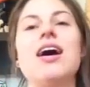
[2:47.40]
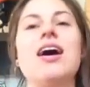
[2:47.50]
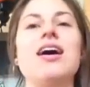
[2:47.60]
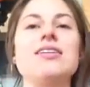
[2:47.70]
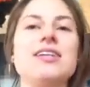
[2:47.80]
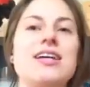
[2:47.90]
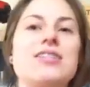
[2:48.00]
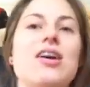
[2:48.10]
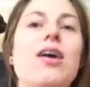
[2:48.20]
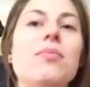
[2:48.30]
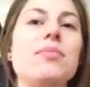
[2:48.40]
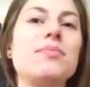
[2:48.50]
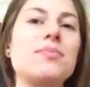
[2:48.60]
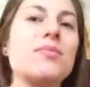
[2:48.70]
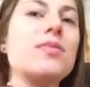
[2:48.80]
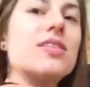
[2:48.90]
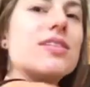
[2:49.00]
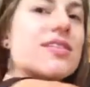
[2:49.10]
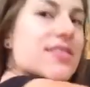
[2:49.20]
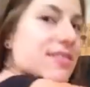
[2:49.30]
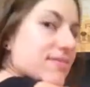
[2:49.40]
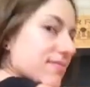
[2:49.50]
tank top, which is,